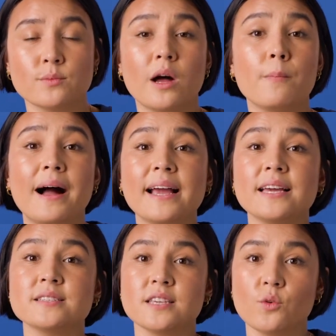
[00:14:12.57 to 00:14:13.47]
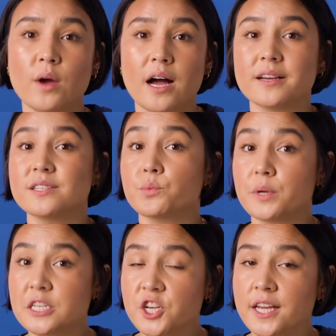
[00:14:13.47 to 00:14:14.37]
while MySQL is
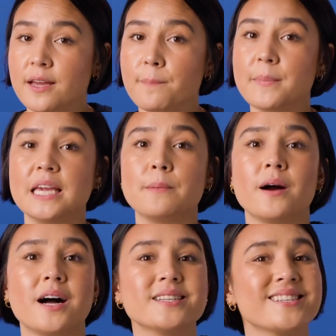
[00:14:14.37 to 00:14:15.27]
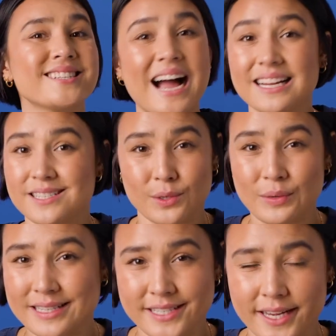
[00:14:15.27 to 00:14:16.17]
rigid, making mods not so
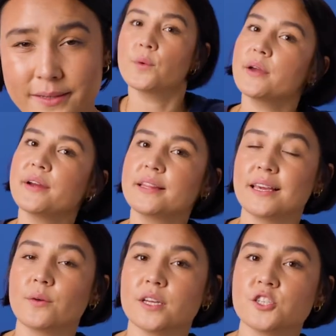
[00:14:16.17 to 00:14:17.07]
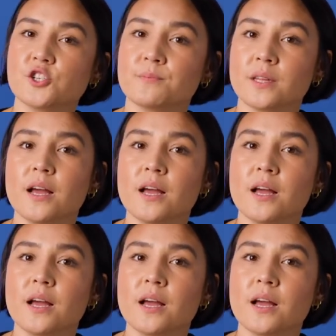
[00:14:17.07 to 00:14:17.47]
easy. Query language.